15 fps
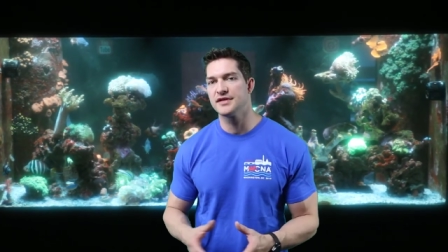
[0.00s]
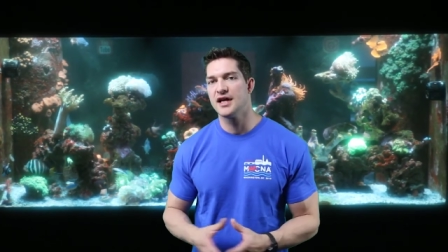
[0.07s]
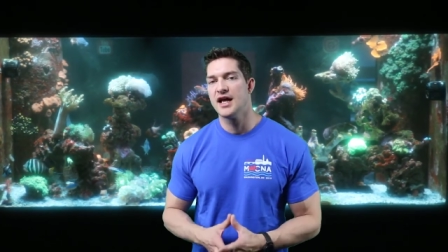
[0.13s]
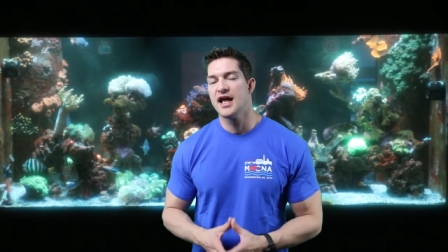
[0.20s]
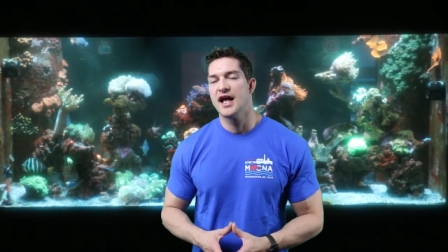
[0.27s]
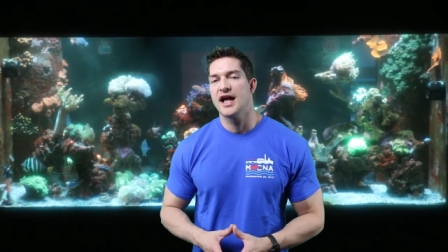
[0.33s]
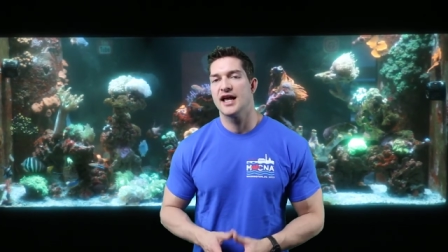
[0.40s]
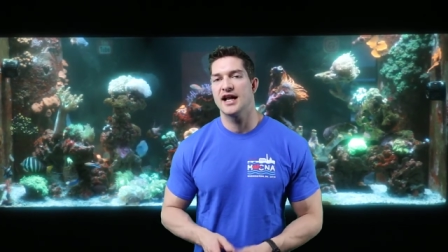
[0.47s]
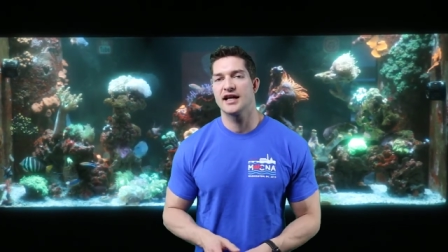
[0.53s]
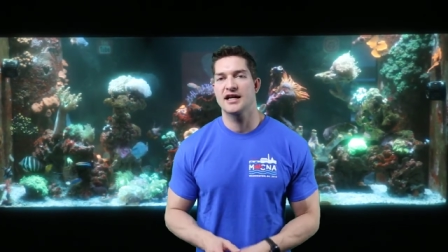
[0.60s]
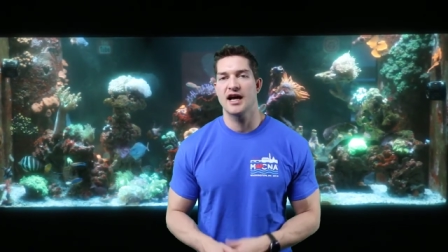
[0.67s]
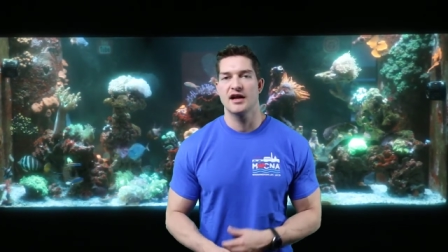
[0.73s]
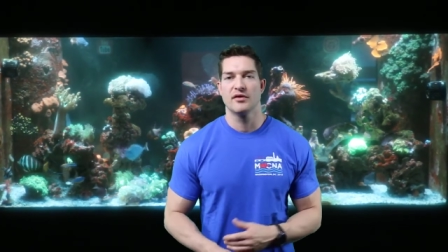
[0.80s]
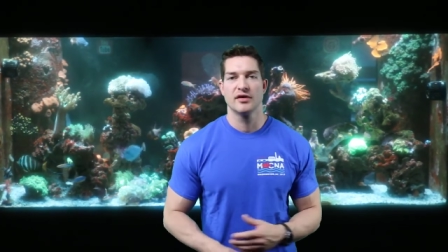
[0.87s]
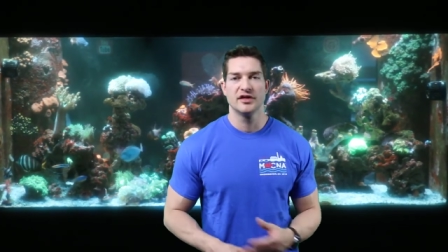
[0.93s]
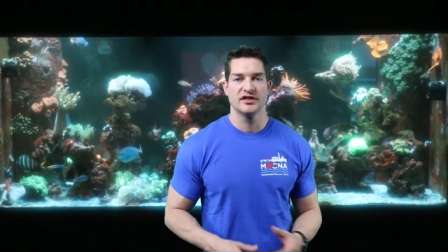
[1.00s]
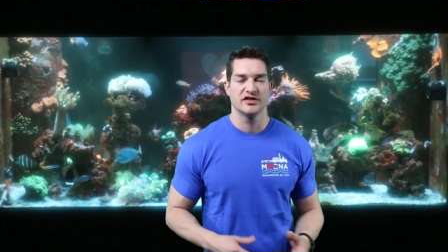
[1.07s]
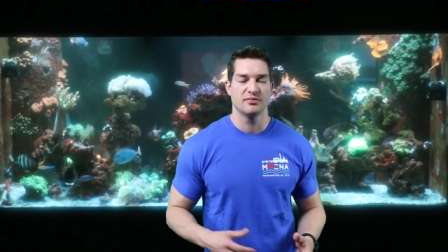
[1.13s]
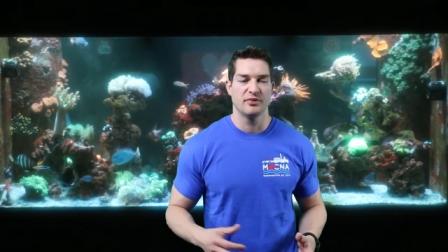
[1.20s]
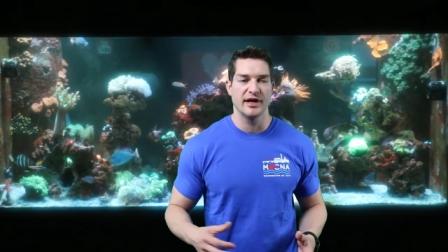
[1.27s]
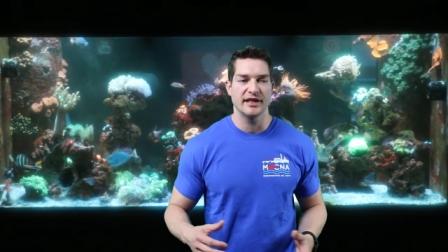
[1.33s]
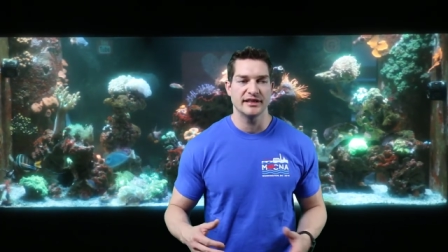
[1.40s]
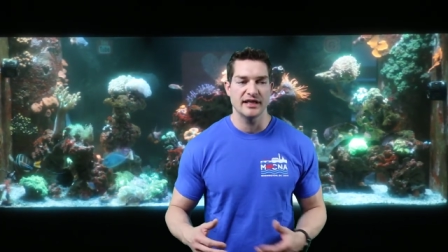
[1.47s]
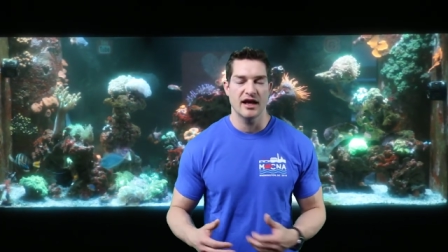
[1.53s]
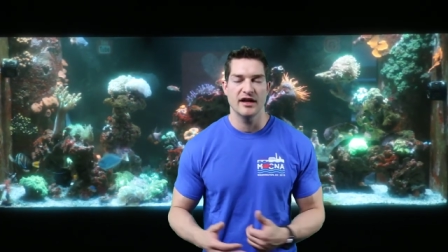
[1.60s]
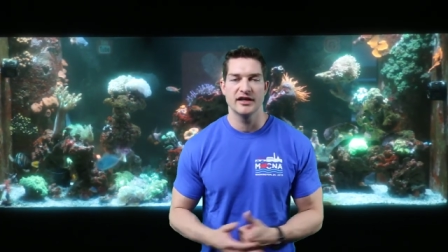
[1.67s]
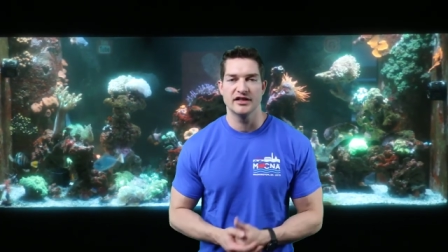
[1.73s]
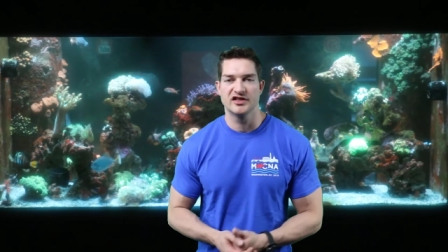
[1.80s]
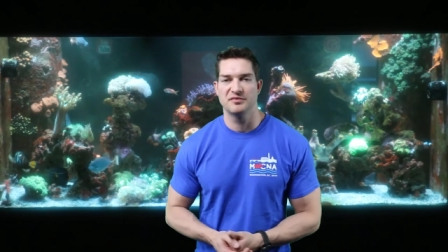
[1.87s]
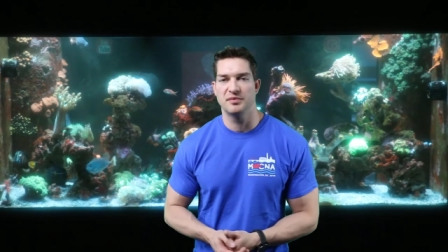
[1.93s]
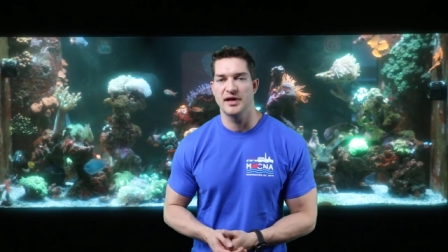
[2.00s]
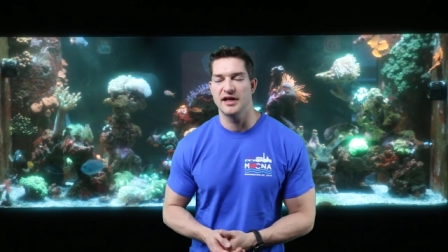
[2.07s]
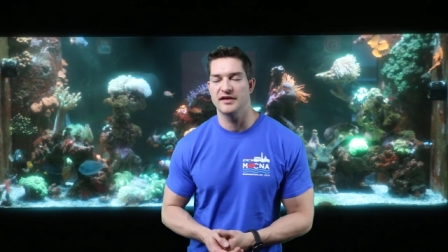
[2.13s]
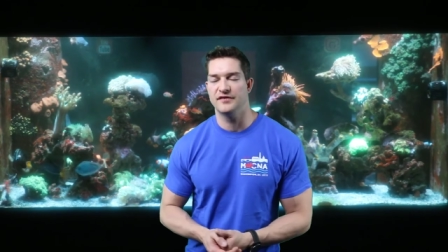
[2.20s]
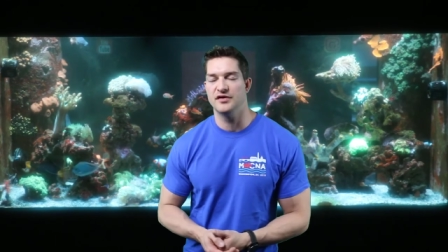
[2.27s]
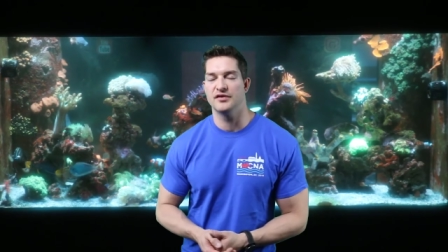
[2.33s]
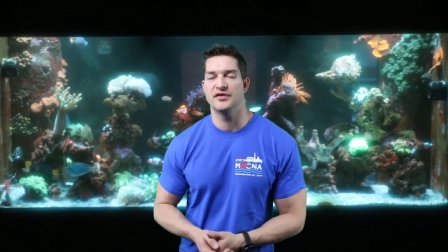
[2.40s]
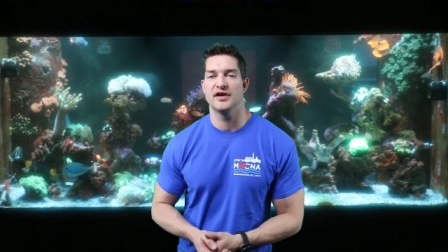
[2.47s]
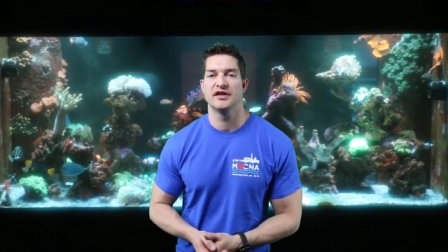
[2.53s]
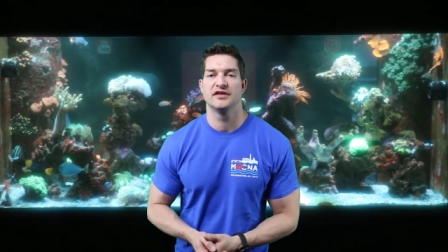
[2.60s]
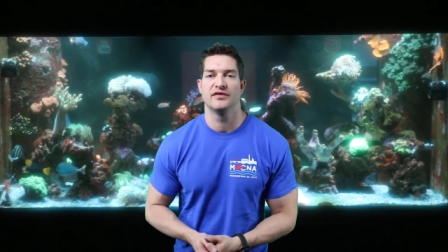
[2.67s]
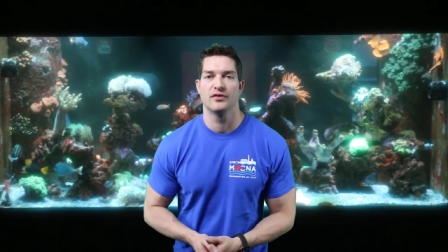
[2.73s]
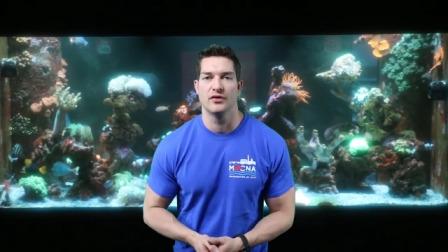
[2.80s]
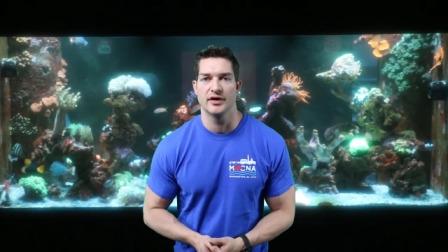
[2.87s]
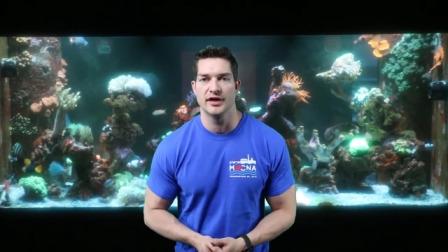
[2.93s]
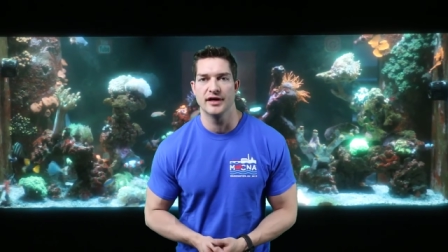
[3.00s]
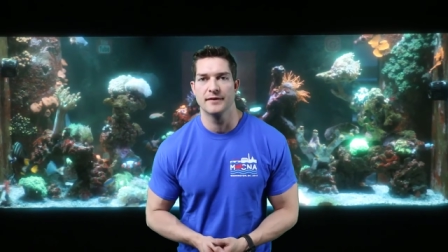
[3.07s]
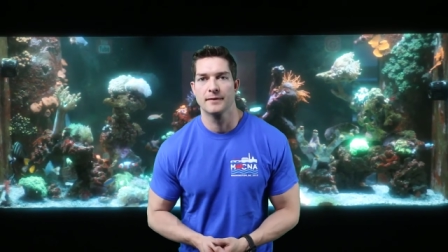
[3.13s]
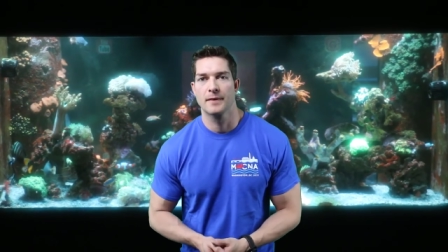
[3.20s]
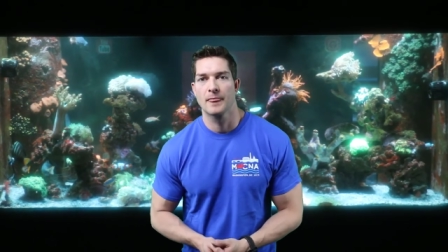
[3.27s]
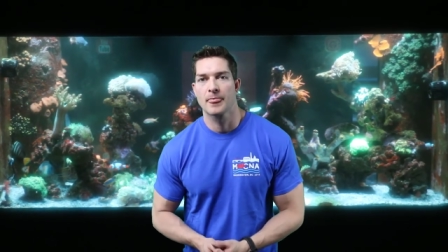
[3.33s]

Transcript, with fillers: and I kind of want to just break it down and explain a few things for you.